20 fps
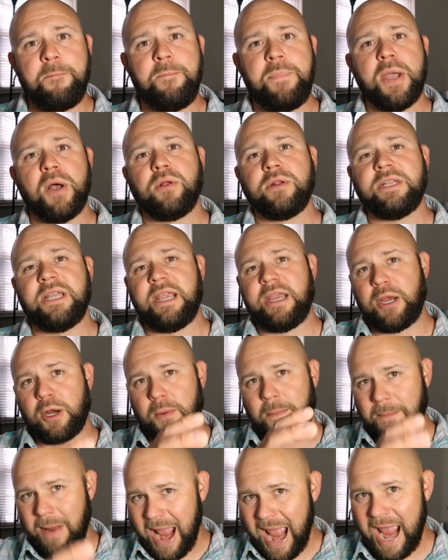building
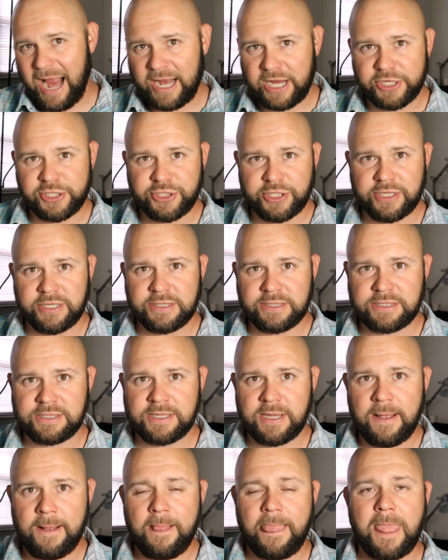your
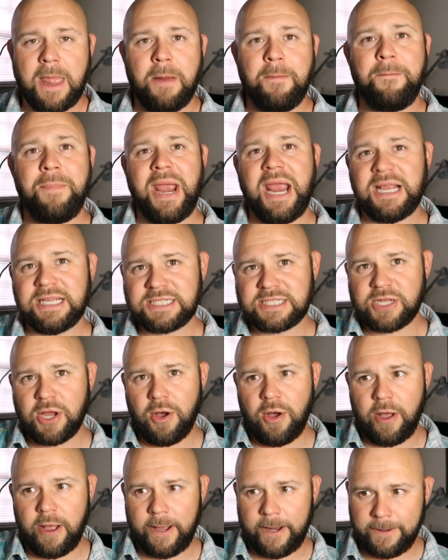packages based
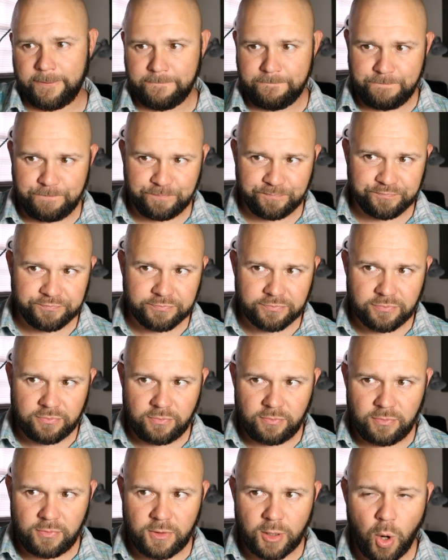on
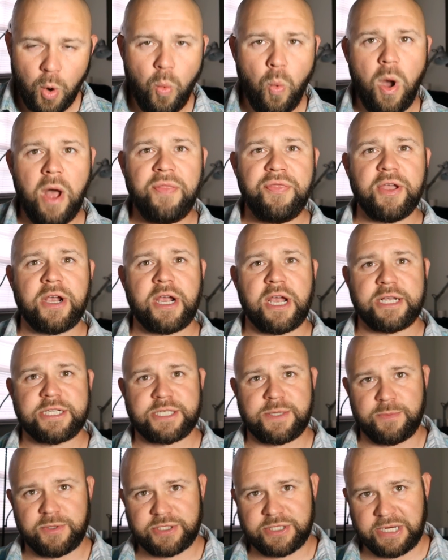what the
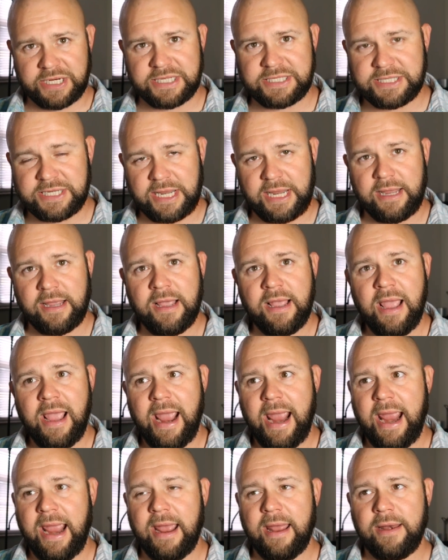customer is going to see.
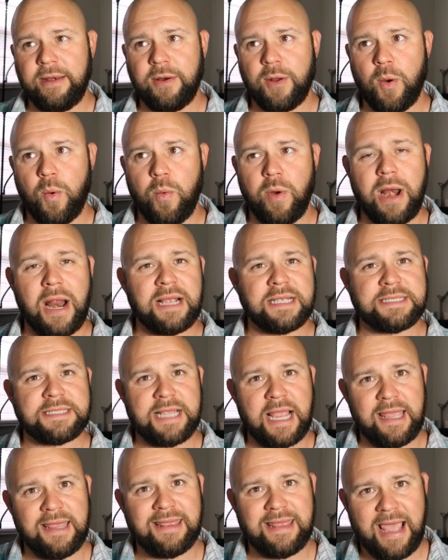And when I
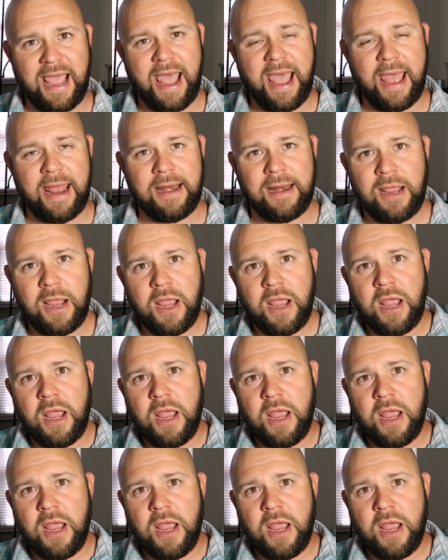say that,